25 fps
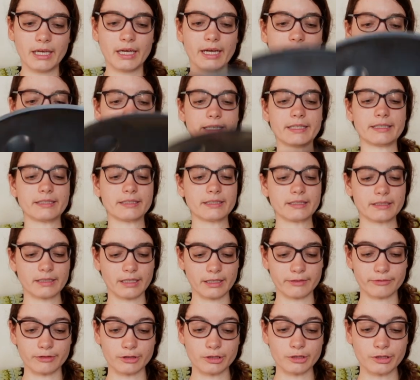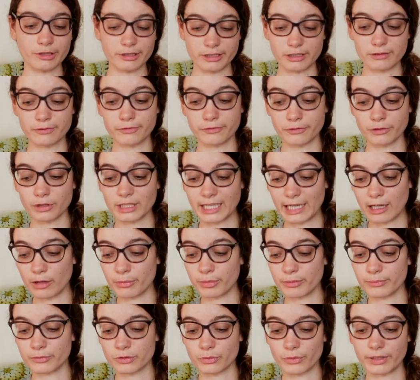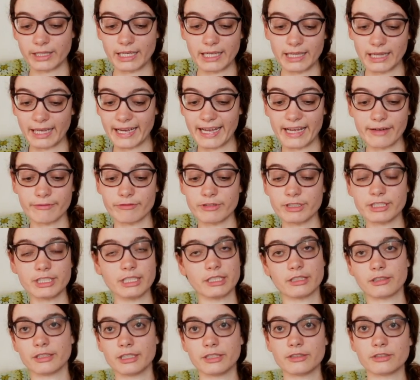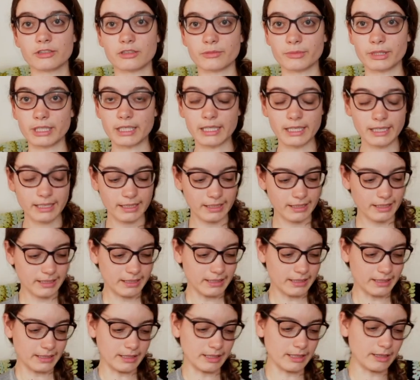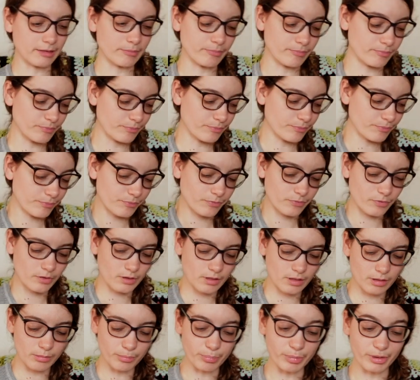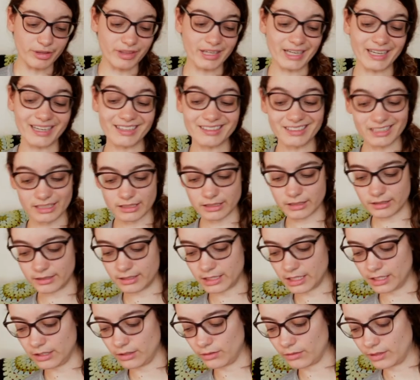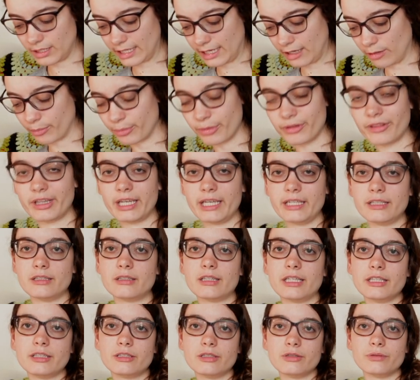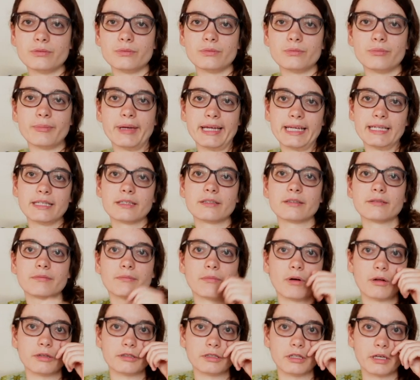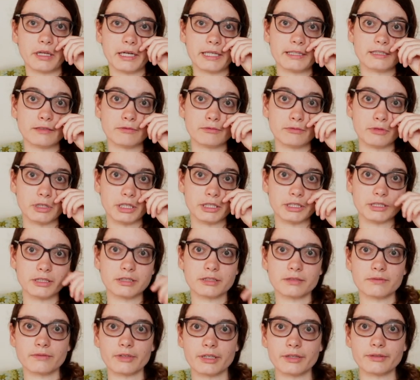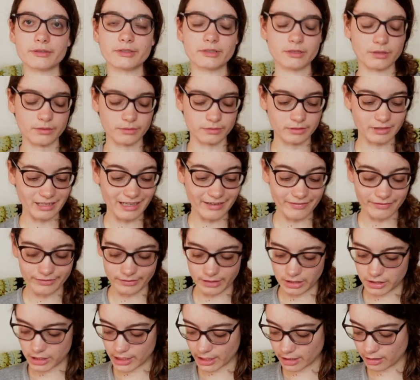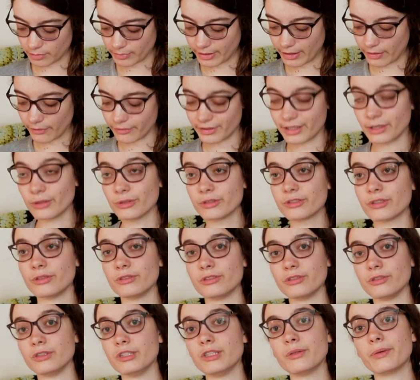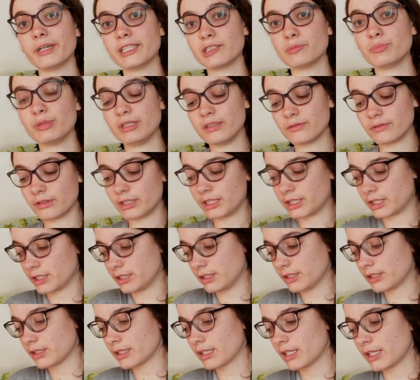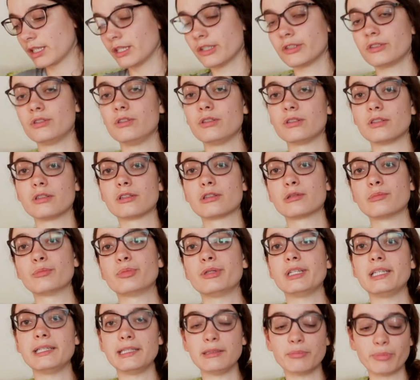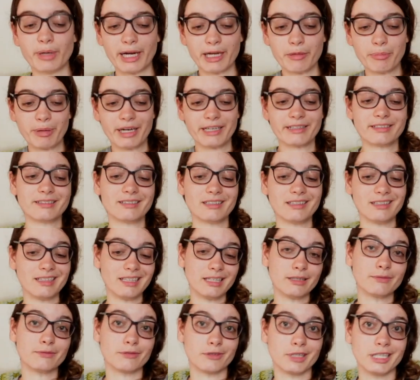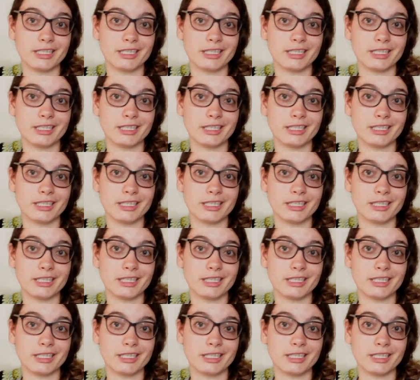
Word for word: and I've recorded full albums with it, like every single instrument. Um, but they are discontinued now, but they, they do make alternative versions of those, so definitely check them out. They also do USB versions, so you can completely bypass the need for an